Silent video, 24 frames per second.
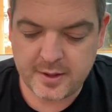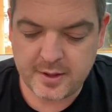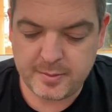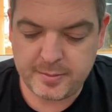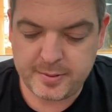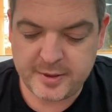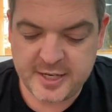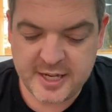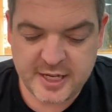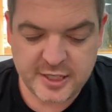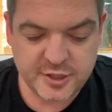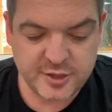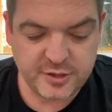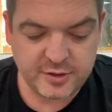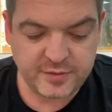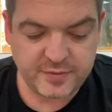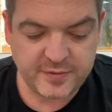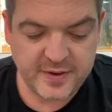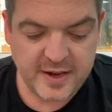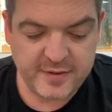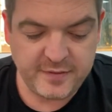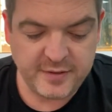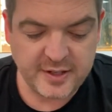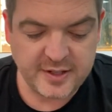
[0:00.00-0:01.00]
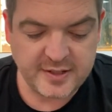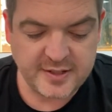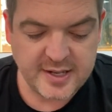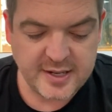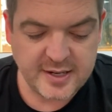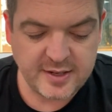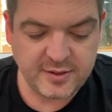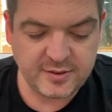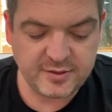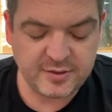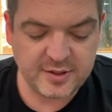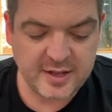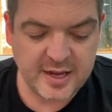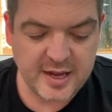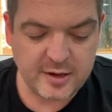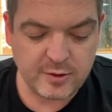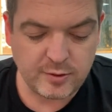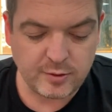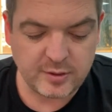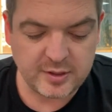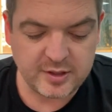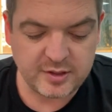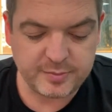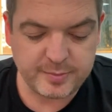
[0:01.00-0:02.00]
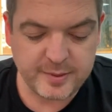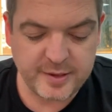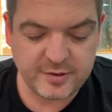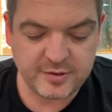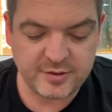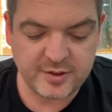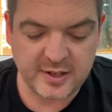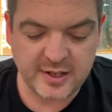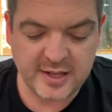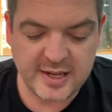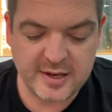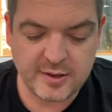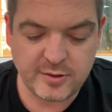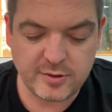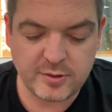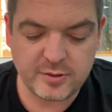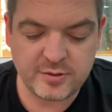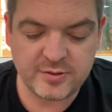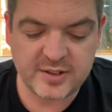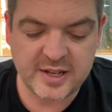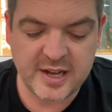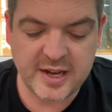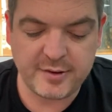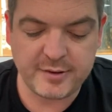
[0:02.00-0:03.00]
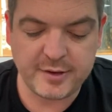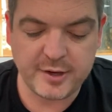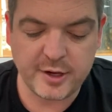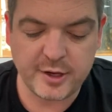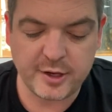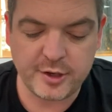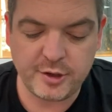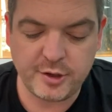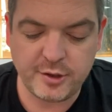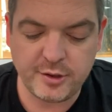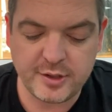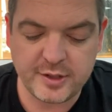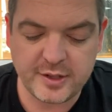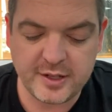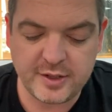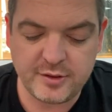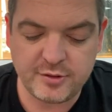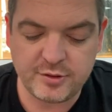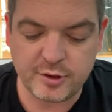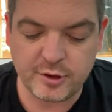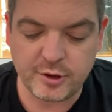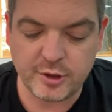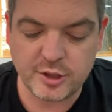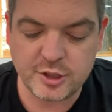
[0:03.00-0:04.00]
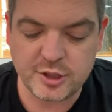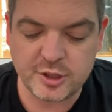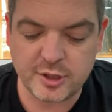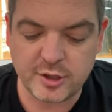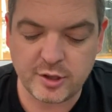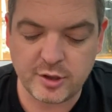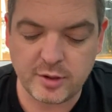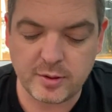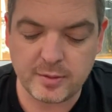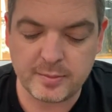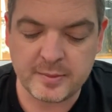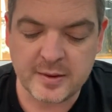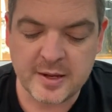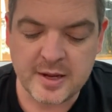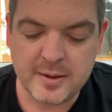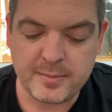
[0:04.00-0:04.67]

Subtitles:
protections favour your tenants at all expense to landlords. REIQ needs your urgent help